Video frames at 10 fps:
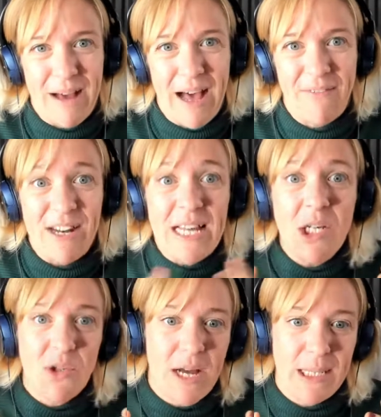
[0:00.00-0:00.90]
have an
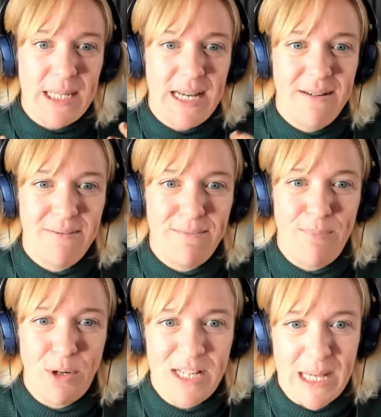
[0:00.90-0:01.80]
interest in
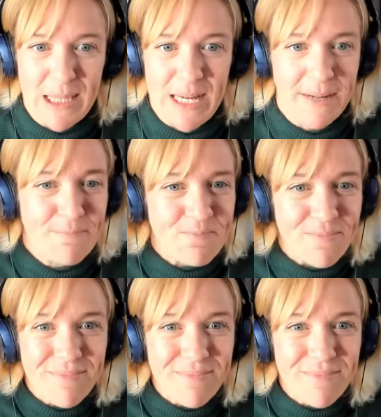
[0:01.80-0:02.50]
podcasting.